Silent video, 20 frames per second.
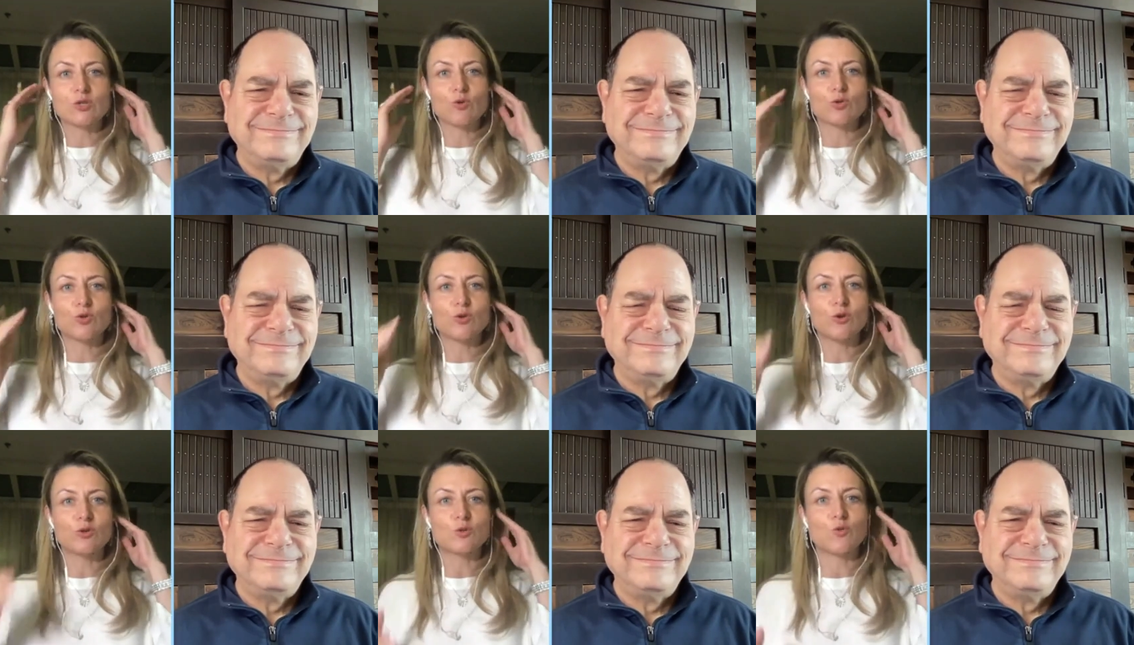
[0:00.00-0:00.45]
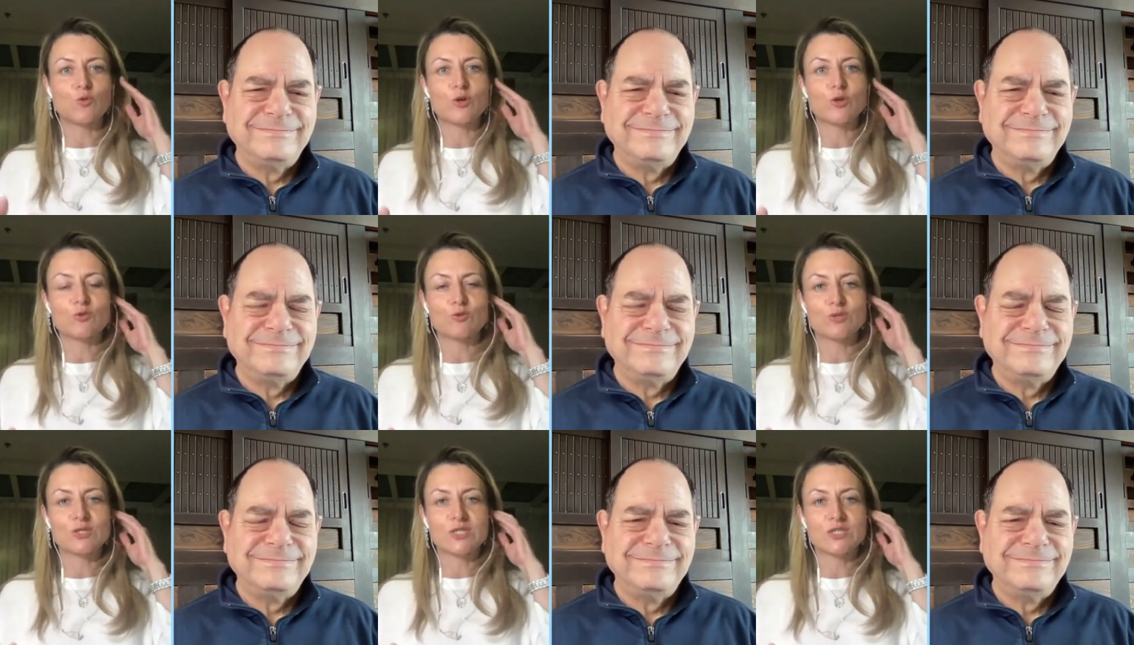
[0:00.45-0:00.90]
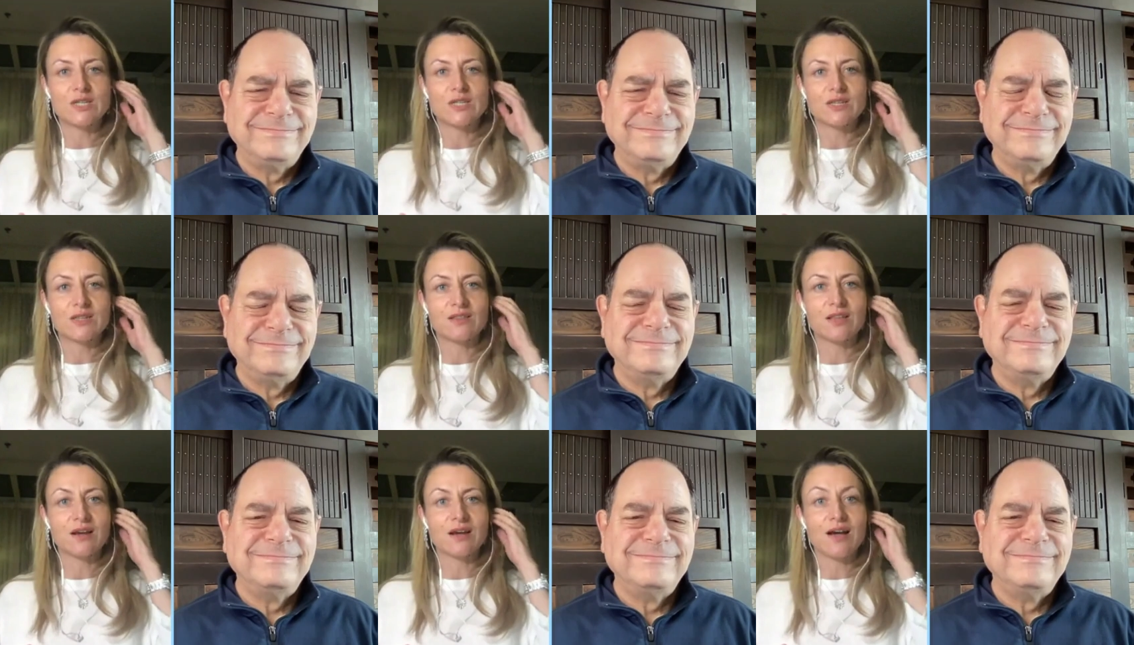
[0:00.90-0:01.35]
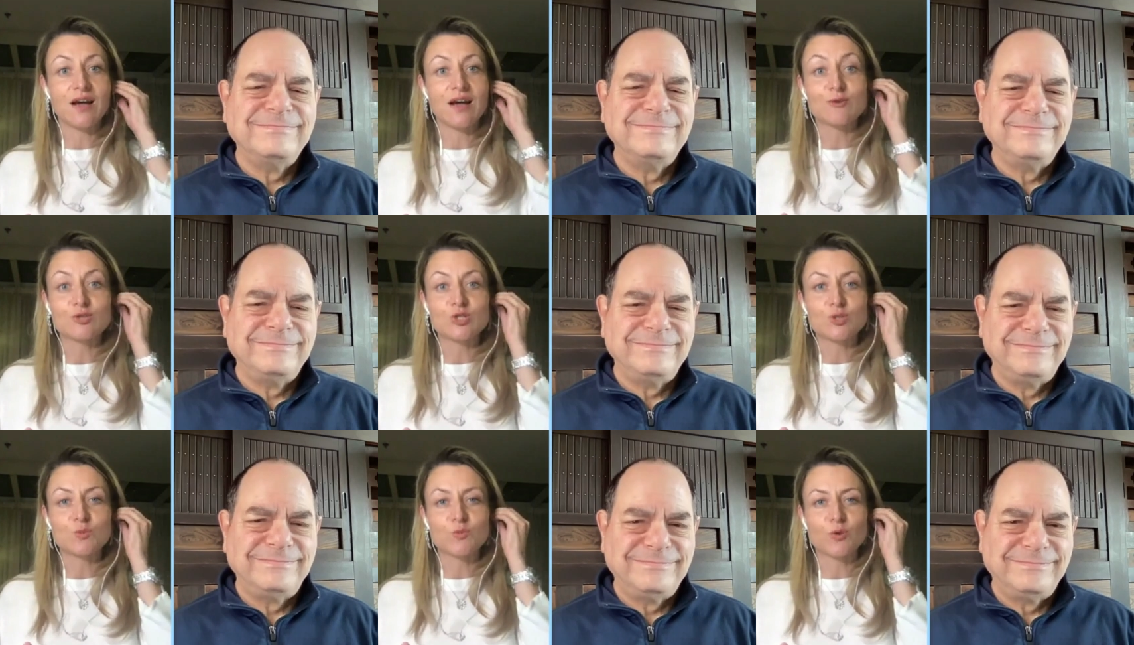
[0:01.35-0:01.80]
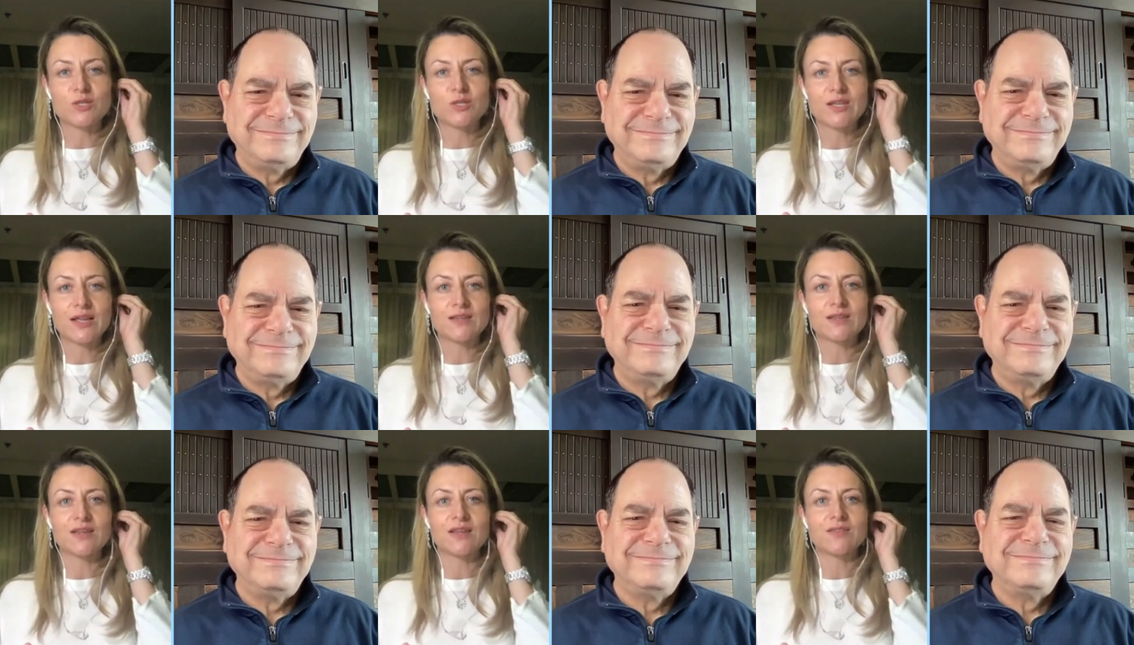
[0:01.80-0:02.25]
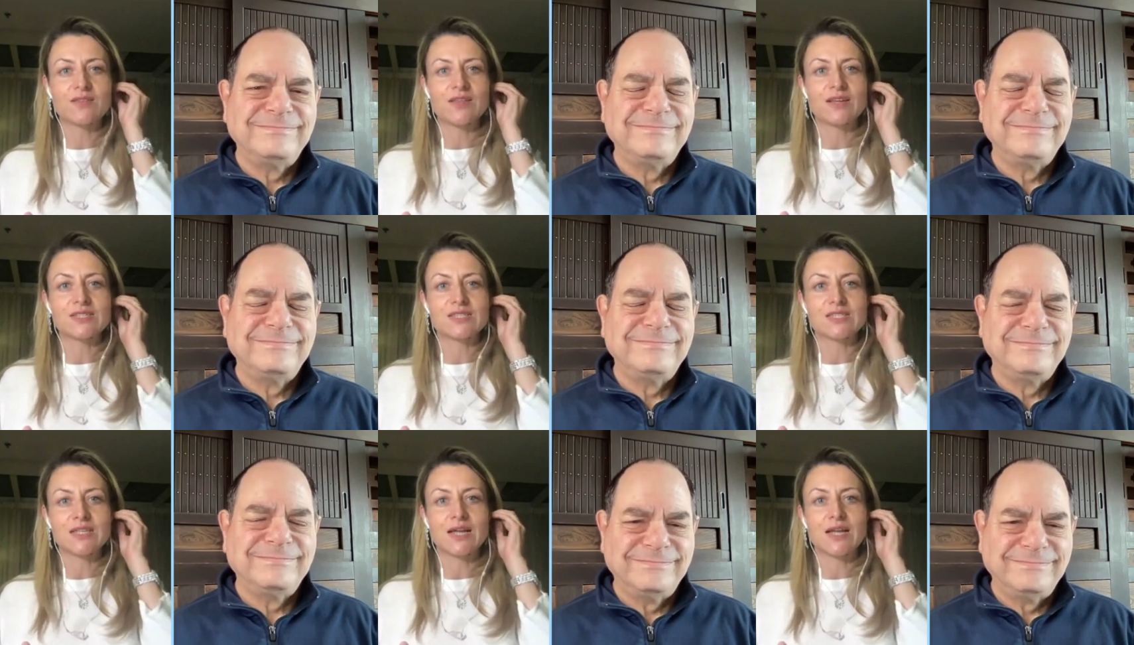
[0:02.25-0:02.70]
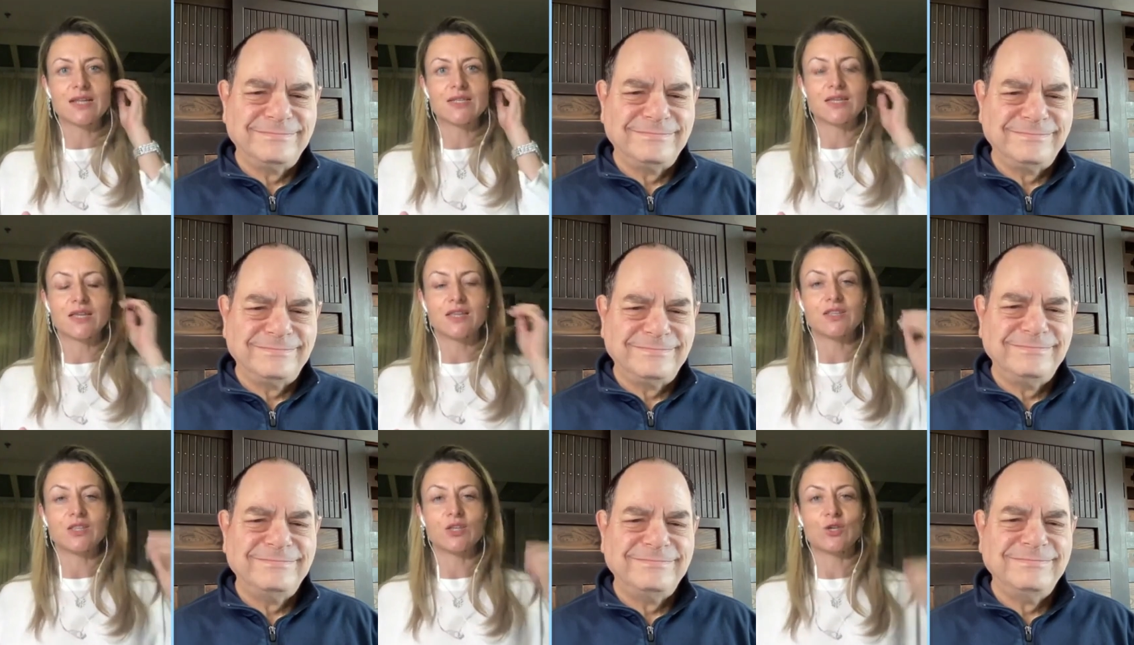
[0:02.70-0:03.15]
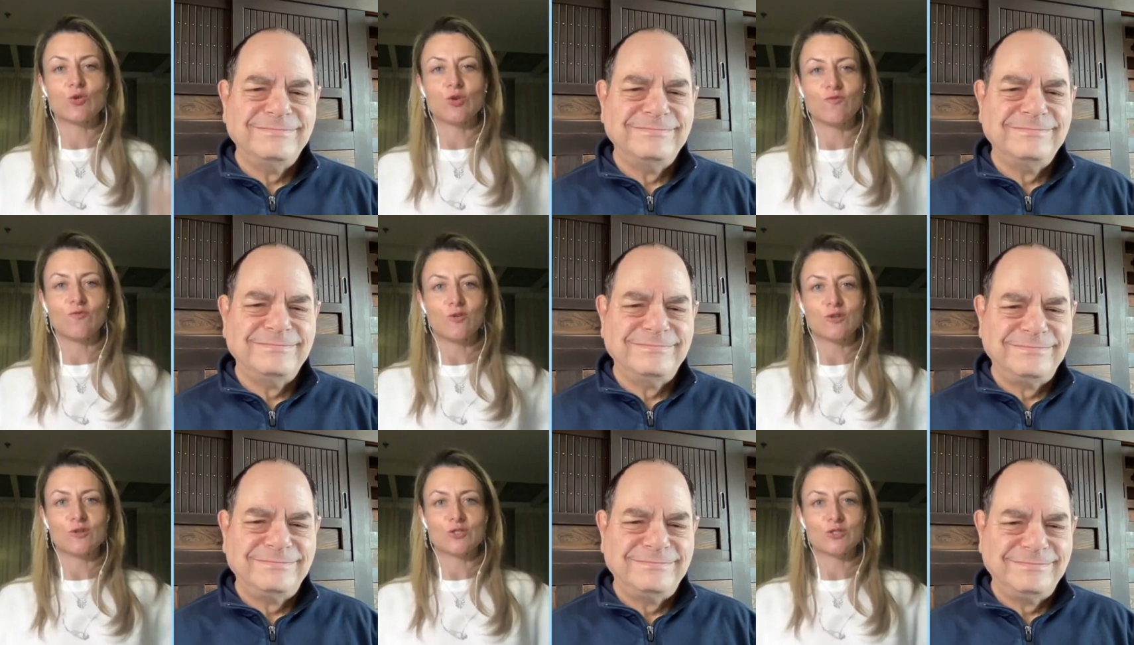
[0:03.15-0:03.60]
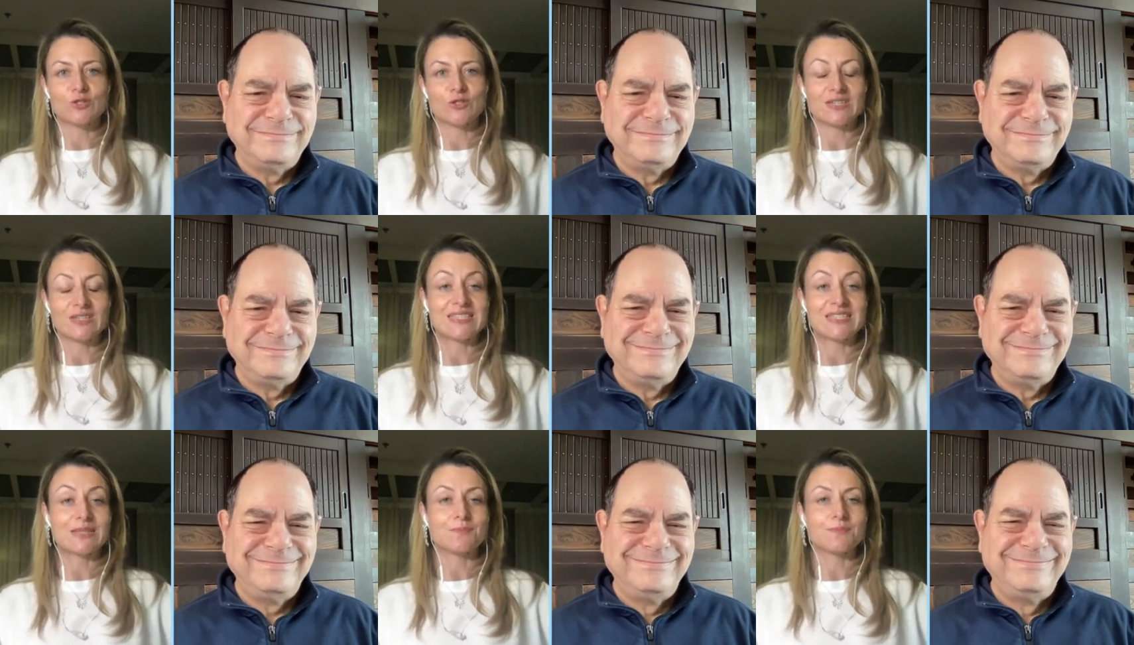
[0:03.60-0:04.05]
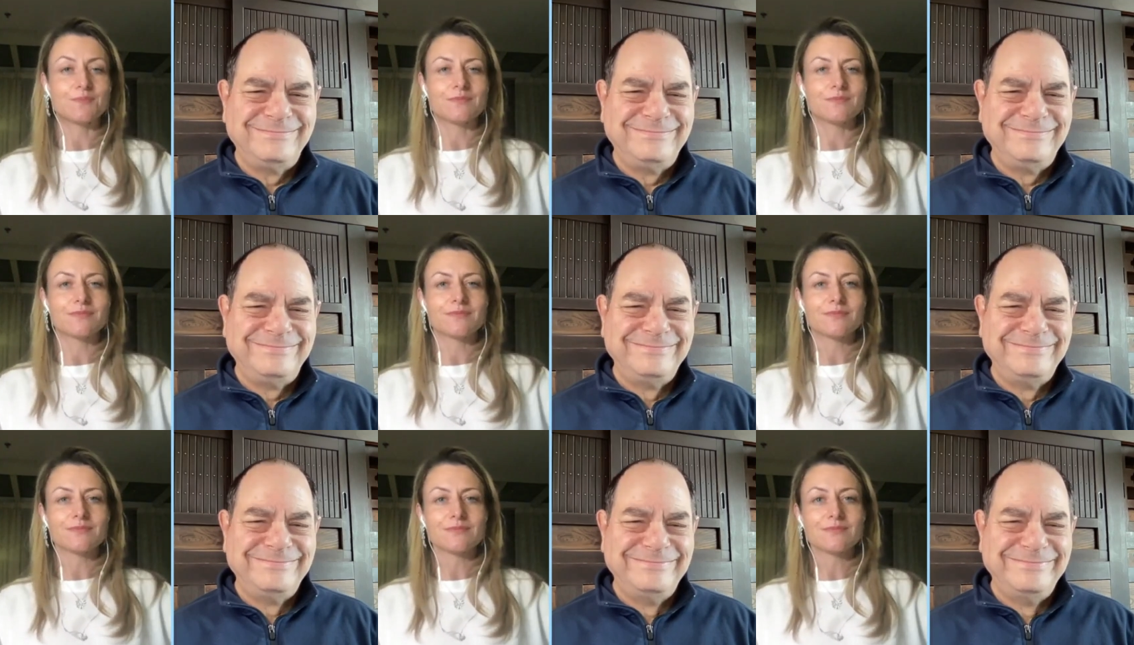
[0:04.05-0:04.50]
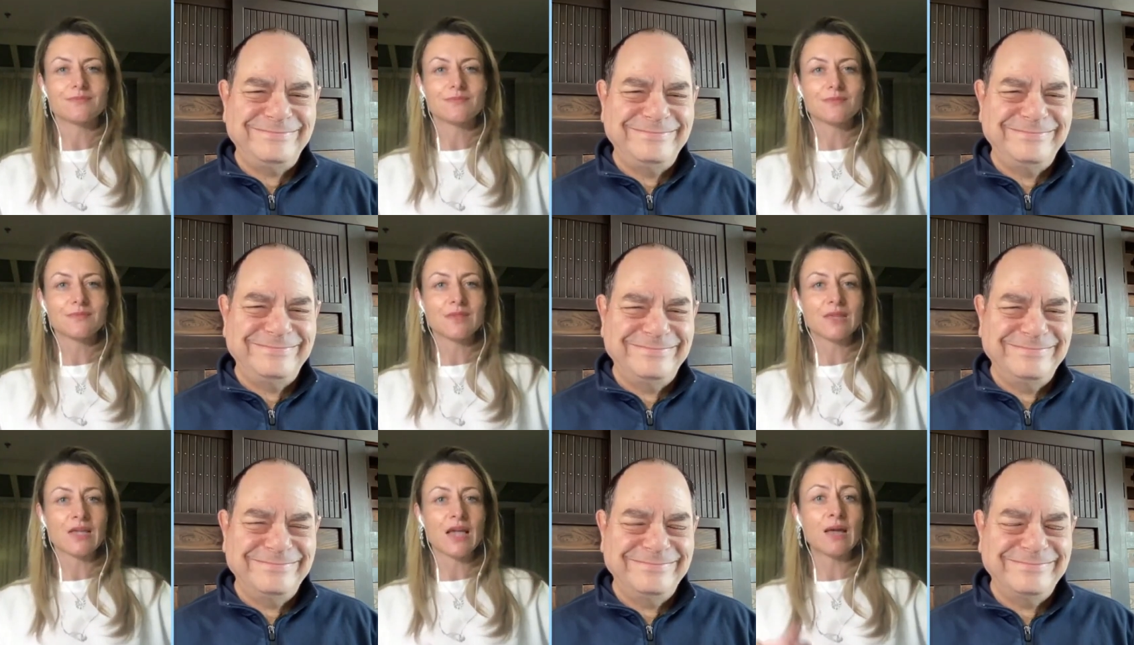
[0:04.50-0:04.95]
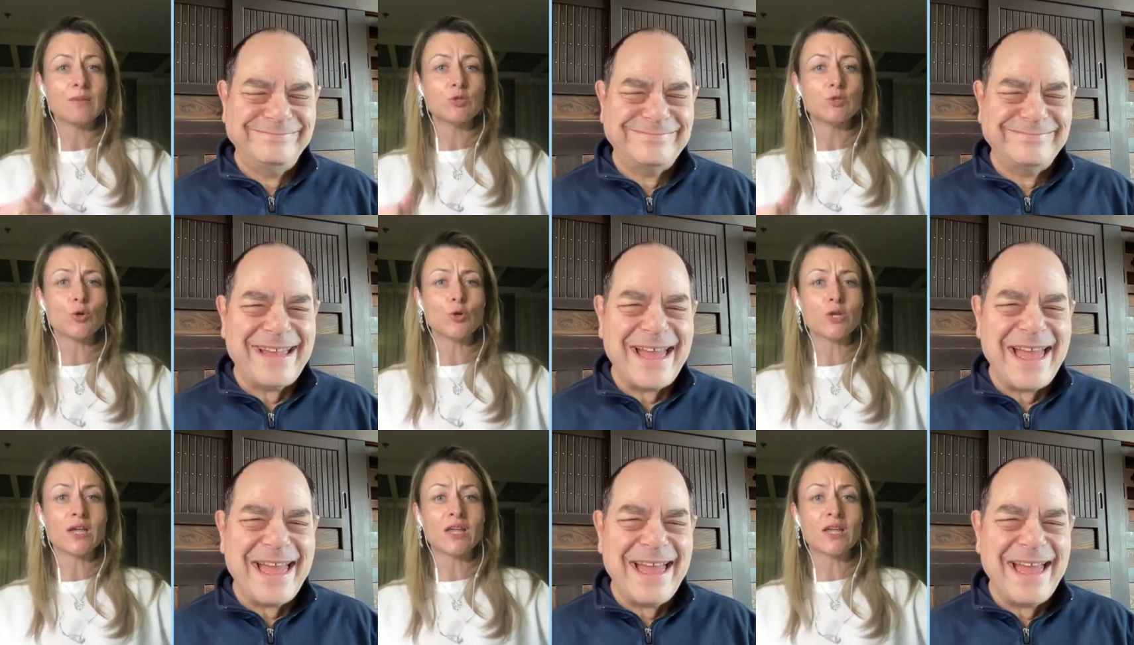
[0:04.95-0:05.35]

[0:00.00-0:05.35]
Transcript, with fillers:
Speaker 1: who don't want to sit in the house pretending they are studying in the universities. I'm talking